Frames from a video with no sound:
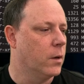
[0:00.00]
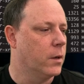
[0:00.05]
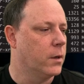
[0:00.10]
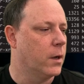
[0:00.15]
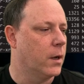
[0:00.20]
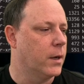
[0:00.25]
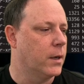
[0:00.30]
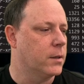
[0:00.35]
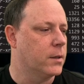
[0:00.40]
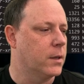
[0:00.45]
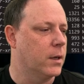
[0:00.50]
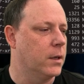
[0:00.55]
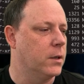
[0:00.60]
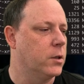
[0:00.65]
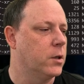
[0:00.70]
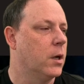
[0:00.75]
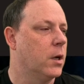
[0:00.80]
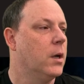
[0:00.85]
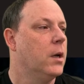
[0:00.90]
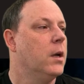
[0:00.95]

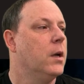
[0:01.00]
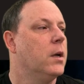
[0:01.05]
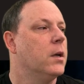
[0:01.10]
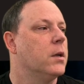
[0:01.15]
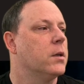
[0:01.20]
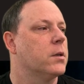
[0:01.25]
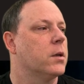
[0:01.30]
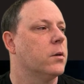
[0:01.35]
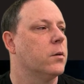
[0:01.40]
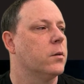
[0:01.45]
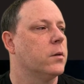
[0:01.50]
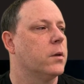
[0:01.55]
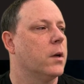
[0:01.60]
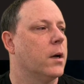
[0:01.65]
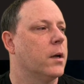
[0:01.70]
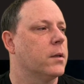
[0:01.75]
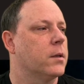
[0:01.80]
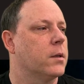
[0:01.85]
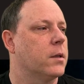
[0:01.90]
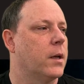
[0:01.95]
run.sh. So
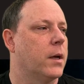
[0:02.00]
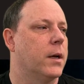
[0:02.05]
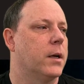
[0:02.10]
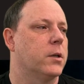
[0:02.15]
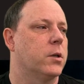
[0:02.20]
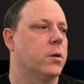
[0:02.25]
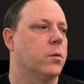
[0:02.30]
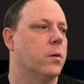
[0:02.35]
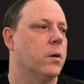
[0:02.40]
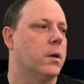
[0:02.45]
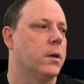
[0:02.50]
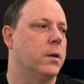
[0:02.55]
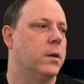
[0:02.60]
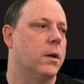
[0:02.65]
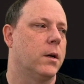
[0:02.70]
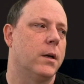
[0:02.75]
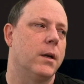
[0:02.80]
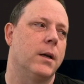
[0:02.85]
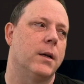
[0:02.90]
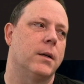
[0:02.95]

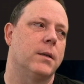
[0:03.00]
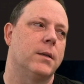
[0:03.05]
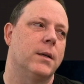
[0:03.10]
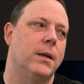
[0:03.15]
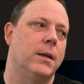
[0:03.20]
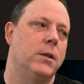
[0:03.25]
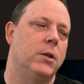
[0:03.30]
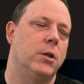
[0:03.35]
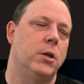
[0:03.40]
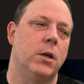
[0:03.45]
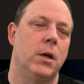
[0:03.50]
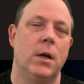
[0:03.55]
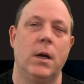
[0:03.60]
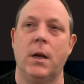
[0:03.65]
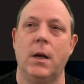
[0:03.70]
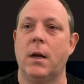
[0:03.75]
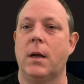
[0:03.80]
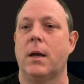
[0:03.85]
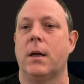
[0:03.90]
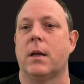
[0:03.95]
/run.sh,
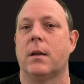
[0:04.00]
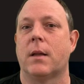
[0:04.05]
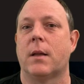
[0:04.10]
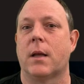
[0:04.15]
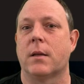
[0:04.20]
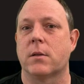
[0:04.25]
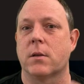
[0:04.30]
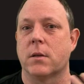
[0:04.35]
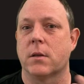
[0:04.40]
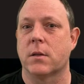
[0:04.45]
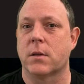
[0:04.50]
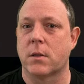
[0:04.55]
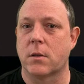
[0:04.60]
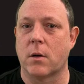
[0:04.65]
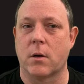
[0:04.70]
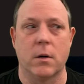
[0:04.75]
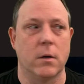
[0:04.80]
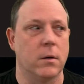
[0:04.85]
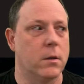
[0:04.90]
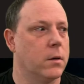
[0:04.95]
and that's going to
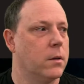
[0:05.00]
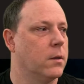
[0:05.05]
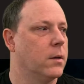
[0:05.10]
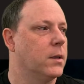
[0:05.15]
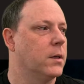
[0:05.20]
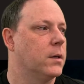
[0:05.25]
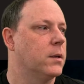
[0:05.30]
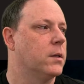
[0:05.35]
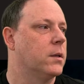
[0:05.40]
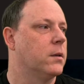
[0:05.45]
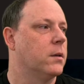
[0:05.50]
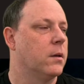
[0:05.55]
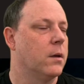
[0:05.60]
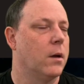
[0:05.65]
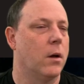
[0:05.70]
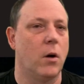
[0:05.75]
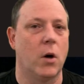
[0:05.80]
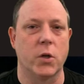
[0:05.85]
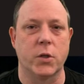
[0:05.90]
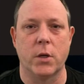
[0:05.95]
start this
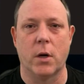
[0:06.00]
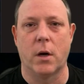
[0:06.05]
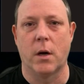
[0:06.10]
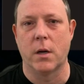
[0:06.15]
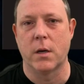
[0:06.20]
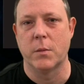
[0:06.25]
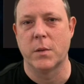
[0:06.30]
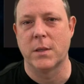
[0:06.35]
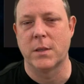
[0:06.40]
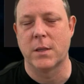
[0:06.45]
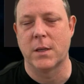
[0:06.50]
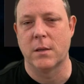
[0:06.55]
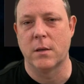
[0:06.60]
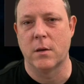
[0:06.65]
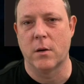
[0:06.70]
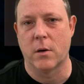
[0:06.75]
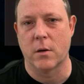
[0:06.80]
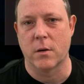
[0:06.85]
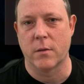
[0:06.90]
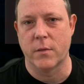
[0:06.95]
autonomous
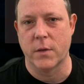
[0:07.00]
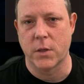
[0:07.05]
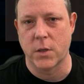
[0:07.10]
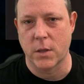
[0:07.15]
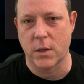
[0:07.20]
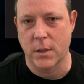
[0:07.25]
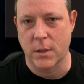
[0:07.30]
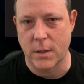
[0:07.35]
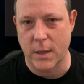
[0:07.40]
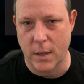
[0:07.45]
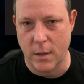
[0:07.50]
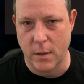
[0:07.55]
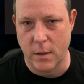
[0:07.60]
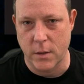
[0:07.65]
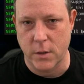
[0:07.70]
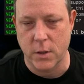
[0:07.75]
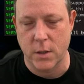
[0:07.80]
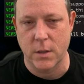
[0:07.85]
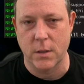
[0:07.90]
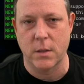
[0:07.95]
artificial
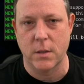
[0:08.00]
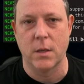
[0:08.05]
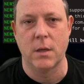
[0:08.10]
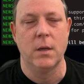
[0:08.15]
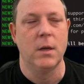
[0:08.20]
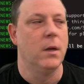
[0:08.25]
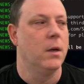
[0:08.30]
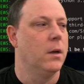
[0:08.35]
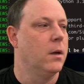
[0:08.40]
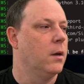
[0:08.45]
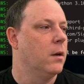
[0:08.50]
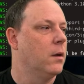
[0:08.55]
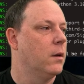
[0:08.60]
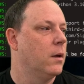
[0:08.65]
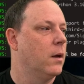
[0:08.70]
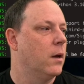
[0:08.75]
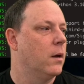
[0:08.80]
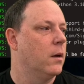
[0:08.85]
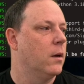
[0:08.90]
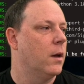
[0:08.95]
intelligent
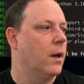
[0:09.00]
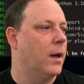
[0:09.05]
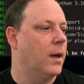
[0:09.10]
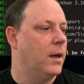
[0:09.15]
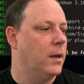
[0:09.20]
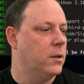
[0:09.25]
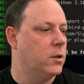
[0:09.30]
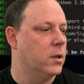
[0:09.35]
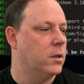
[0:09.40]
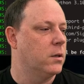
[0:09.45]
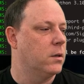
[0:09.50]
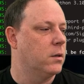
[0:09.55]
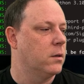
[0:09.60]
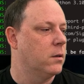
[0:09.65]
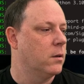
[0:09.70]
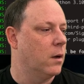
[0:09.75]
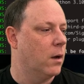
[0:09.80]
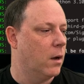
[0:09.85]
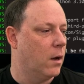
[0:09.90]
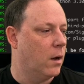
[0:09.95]
agent
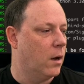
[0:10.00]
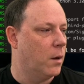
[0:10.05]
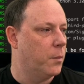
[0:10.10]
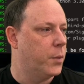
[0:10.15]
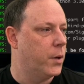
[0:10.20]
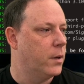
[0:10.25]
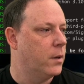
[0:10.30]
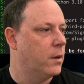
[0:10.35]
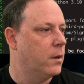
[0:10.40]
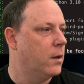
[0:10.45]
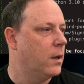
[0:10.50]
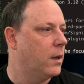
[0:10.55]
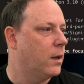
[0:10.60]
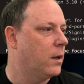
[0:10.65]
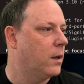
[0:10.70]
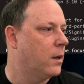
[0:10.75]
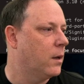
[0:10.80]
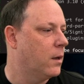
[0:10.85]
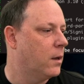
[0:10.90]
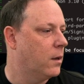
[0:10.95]
up,
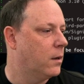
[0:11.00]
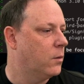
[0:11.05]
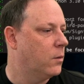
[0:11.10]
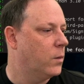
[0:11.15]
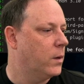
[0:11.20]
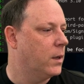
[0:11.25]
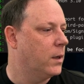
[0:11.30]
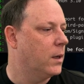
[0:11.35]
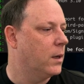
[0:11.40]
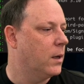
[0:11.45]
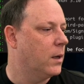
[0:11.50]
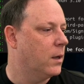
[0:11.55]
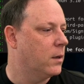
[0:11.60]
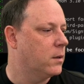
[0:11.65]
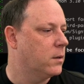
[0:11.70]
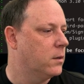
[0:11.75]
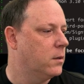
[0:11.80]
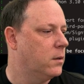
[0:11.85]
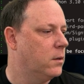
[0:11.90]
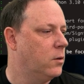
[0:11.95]
and we
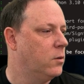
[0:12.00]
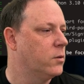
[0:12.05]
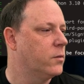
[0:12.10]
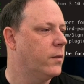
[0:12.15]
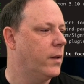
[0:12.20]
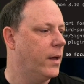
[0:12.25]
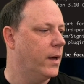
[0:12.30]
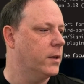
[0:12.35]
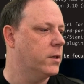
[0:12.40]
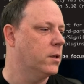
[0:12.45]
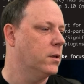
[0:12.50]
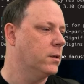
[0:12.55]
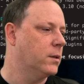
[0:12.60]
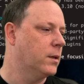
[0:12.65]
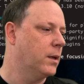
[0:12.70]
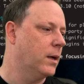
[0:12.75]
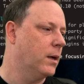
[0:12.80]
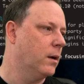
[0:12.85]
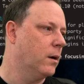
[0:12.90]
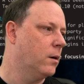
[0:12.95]
get news
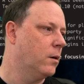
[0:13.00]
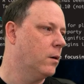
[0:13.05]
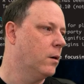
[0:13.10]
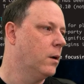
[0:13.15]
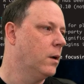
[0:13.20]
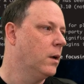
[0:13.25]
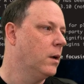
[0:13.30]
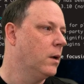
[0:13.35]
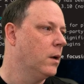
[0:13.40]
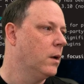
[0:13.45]
flashes now.